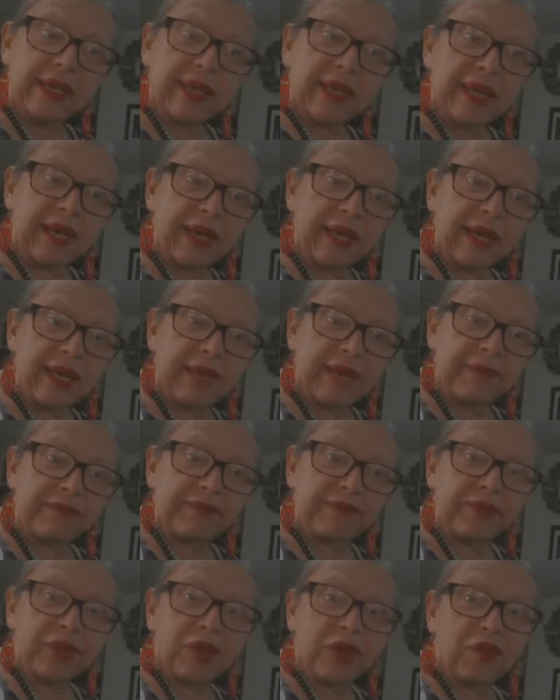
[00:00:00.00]
um,
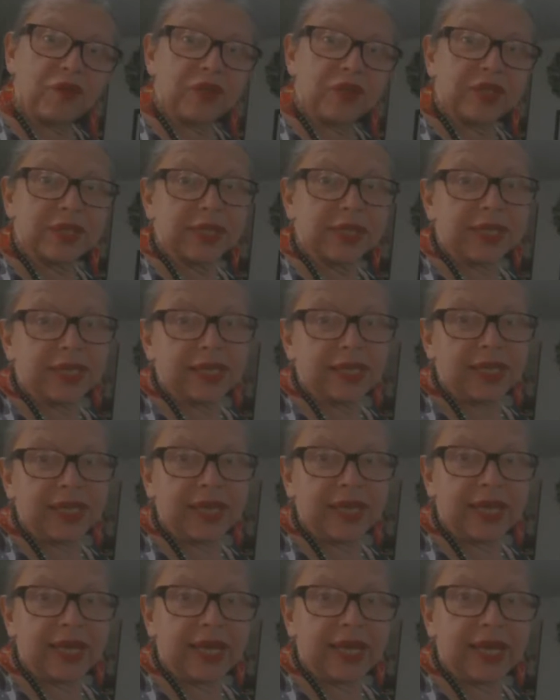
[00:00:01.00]
obviously
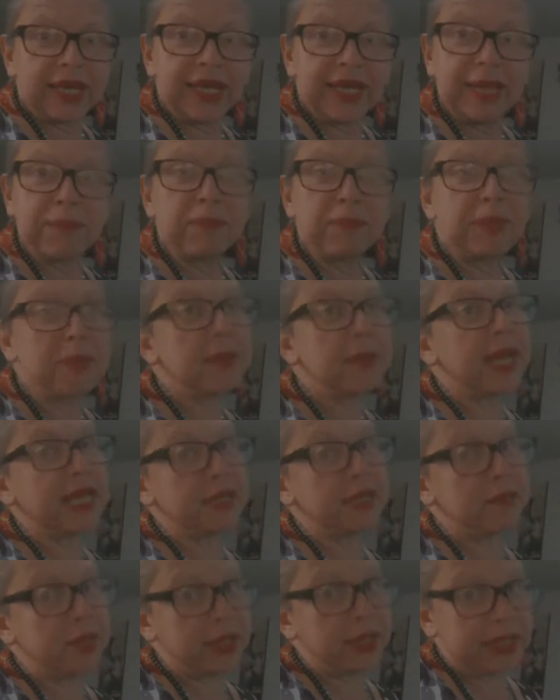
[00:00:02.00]
uh, can be
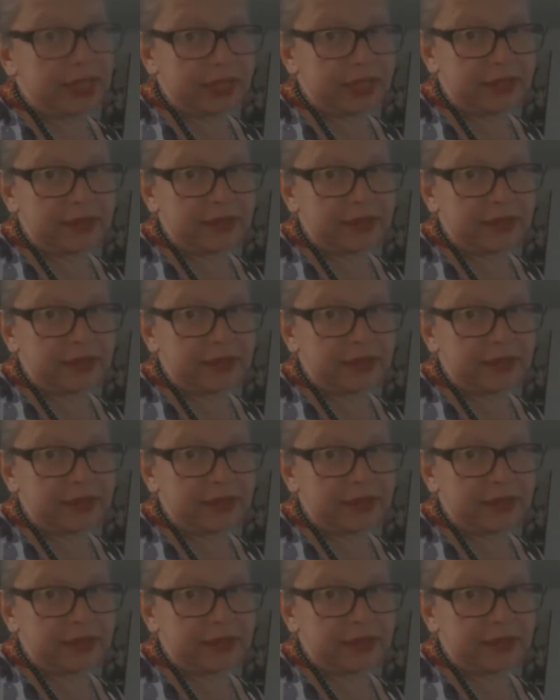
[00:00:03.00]
manipulated